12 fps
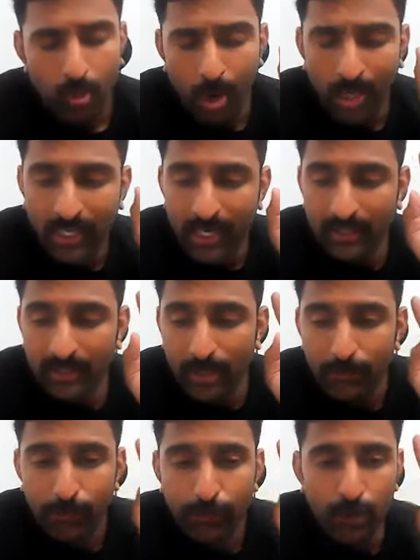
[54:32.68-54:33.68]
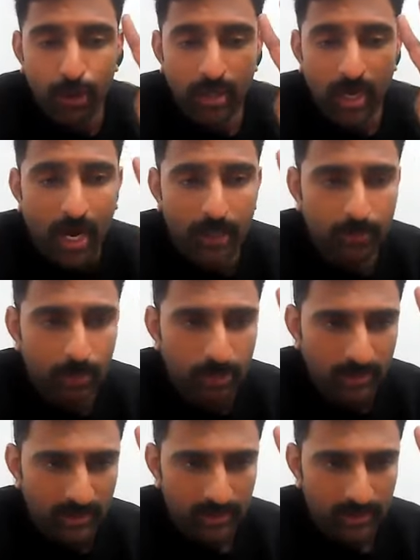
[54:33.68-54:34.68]
What are the four
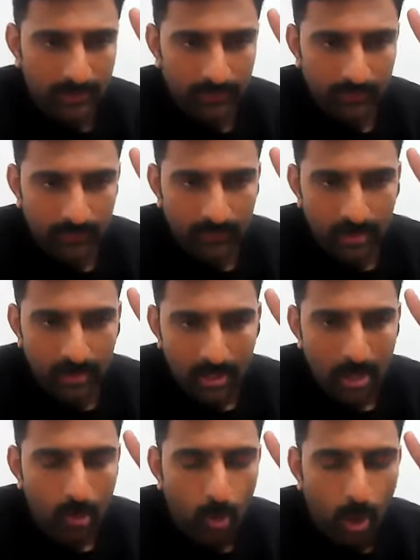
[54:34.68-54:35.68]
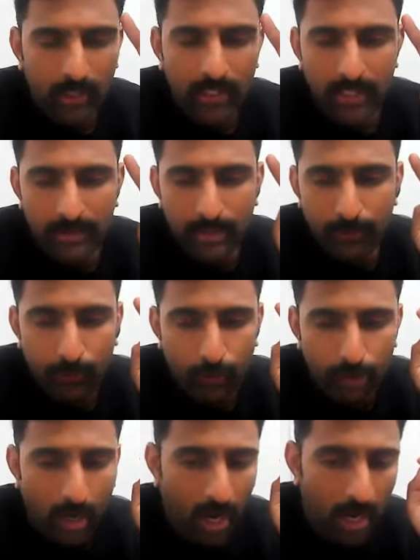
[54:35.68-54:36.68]
hormones? What are the
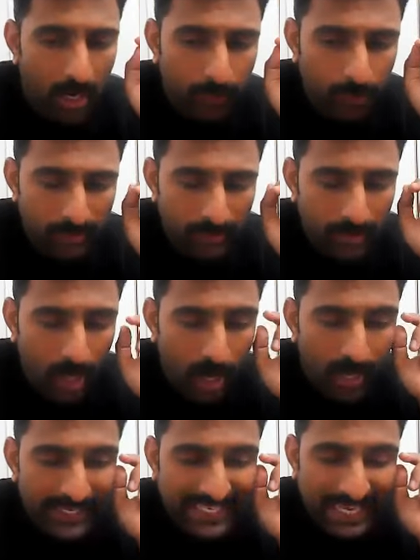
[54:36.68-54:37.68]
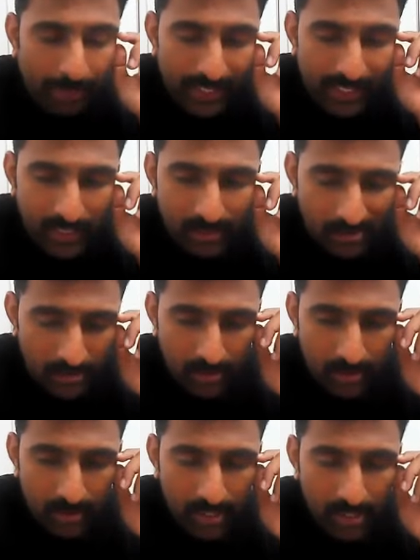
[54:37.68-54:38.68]
four hormones or
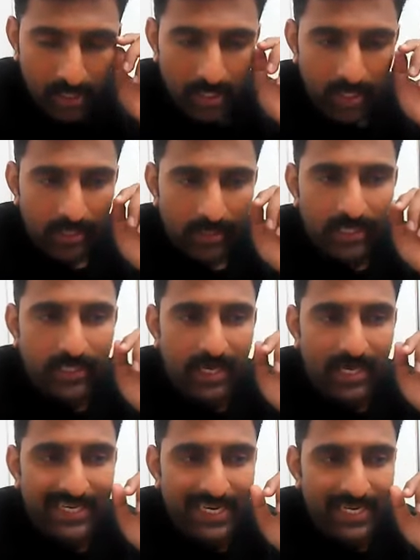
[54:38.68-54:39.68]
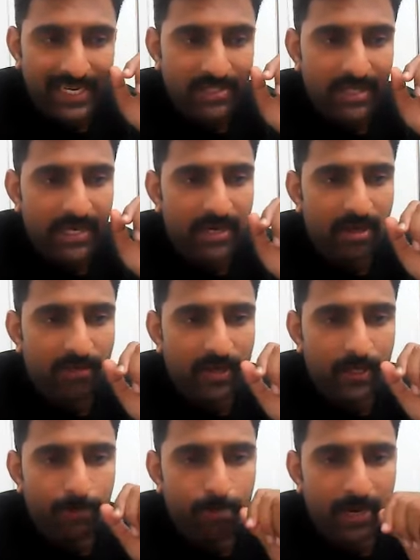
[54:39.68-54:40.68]
chemicals that are releasing in
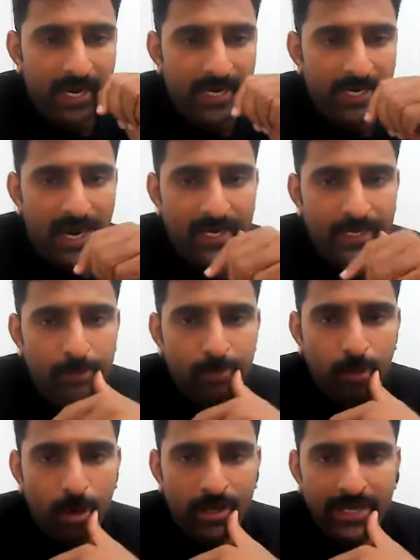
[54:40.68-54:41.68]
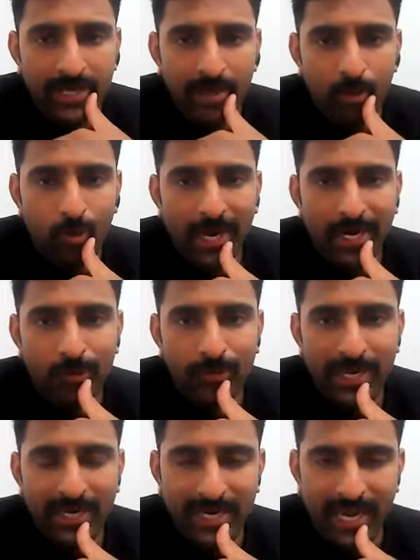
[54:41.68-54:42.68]
our brain and body while
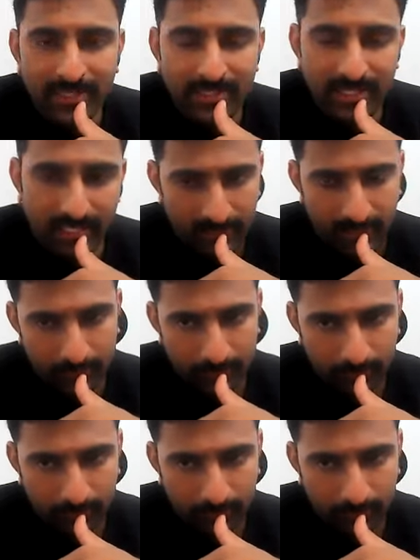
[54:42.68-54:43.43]
we are dancing?